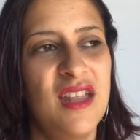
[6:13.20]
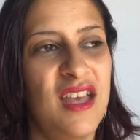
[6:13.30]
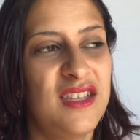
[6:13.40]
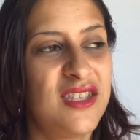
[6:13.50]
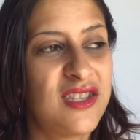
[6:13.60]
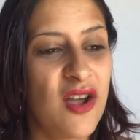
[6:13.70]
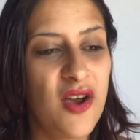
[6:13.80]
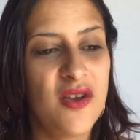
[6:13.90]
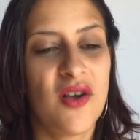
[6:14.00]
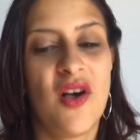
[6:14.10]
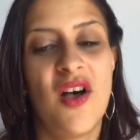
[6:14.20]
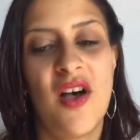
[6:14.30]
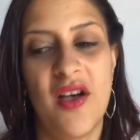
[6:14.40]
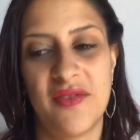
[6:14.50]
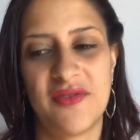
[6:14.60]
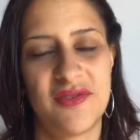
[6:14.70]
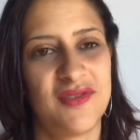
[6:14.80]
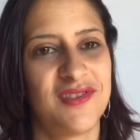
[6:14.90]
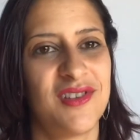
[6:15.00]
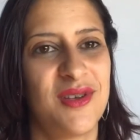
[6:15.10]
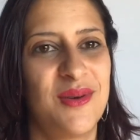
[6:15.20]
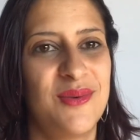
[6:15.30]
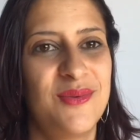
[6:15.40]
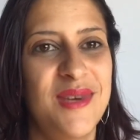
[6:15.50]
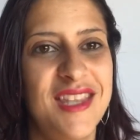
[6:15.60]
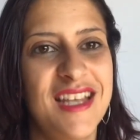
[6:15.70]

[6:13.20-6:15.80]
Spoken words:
start off with